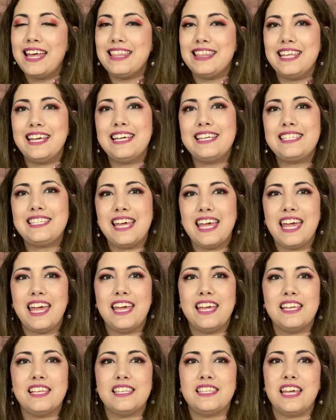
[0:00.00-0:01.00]
This
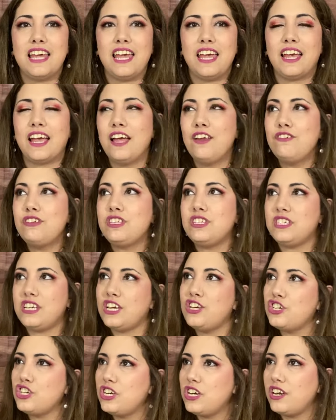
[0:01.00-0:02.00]
is a kind of
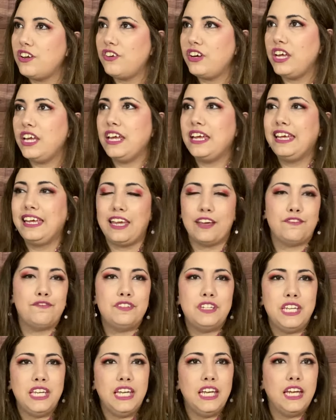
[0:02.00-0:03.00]
stationery
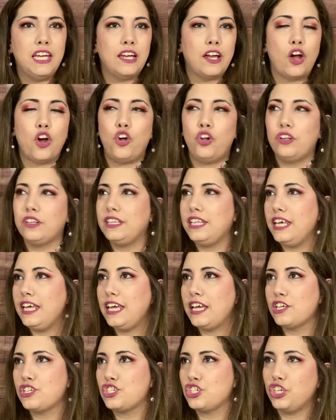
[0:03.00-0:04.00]
gifting, all
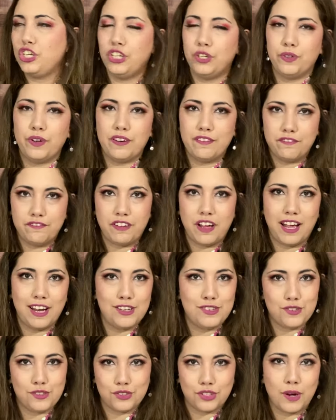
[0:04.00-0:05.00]
things cute and fun
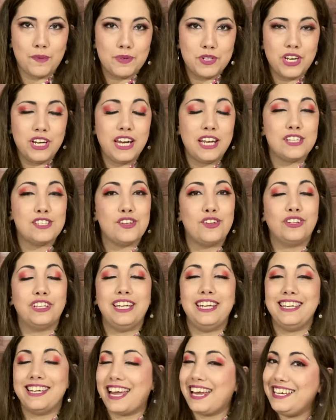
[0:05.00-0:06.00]
subscription. It's only
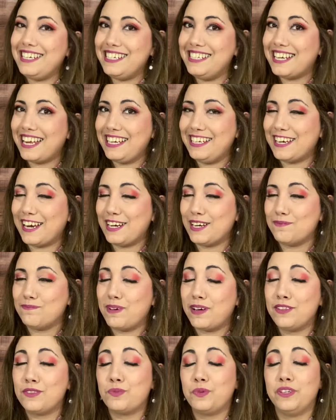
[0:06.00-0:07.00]
$19.99 a
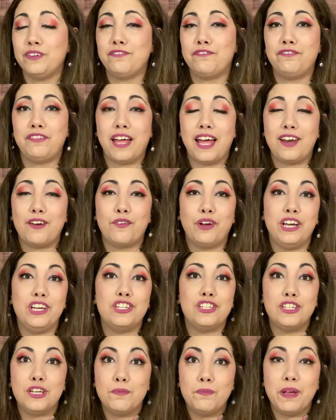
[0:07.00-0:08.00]
month with a flat rate
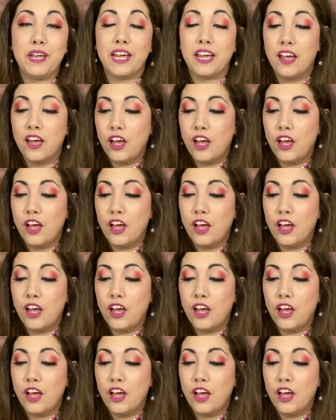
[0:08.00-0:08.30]
shipping